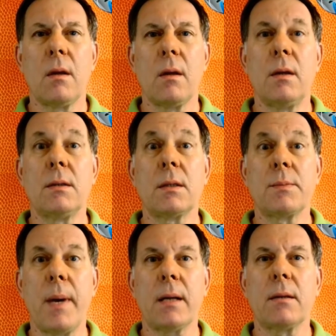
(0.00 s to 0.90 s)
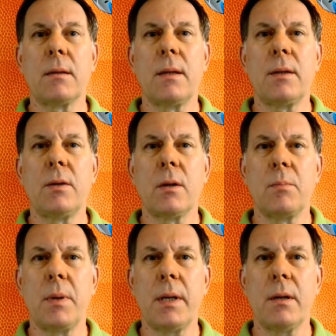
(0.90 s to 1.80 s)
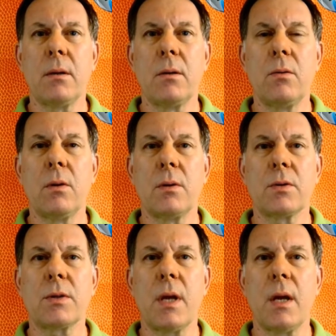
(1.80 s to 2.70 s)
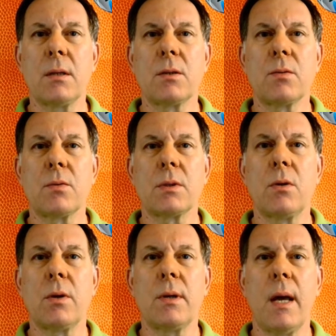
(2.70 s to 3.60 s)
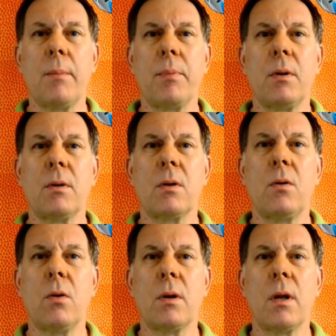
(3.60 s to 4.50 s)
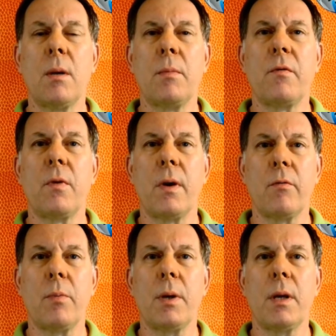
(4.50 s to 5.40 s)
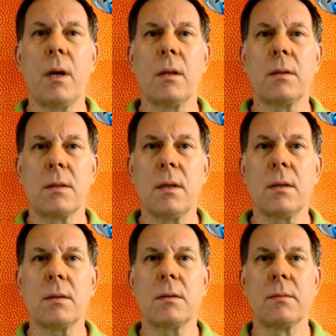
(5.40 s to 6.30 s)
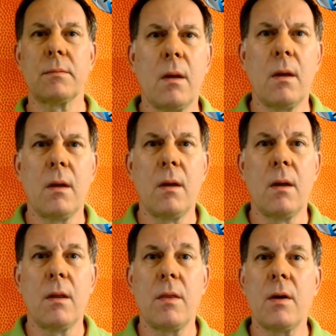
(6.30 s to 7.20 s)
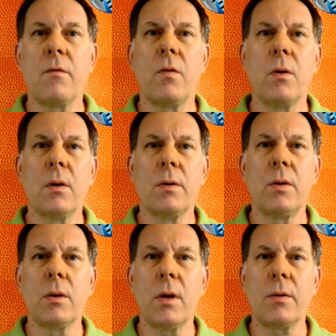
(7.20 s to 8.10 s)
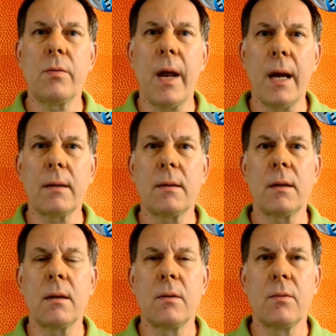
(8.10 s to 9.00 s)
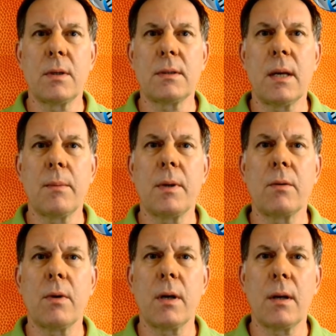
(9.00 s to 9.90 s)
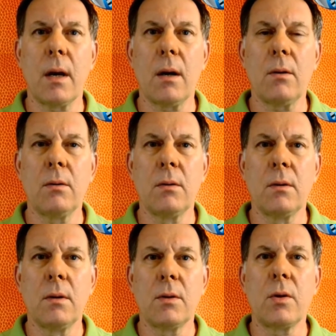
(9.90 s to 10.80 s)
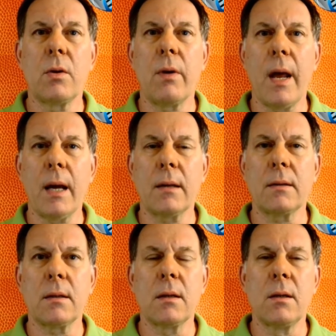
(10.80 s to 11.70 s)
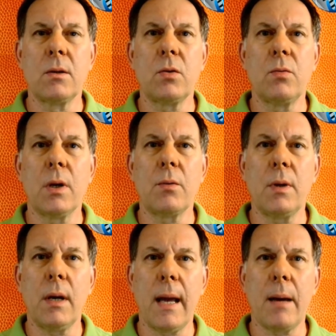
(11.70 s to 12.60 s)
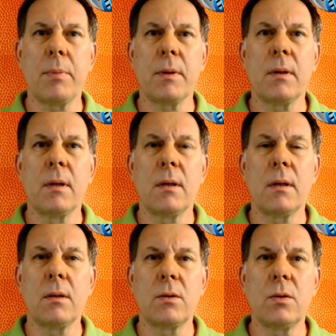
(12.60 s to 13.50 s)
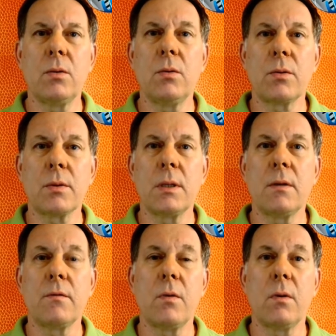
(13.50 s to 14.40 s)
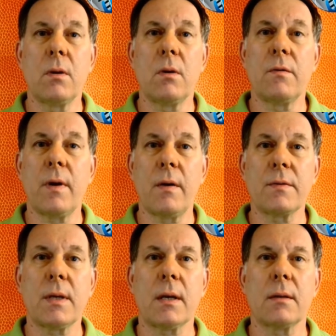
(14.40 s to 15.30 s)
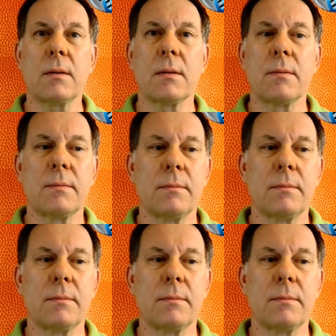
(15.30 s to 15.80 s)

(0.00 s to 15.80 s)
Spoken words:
It is expected that you are a player who understands what's going to happen on the court before everybody else does. Therefore, you're not reacting to what is happening right now, you're reacting to what will happen in 2, 3, 4, or 5 seconds.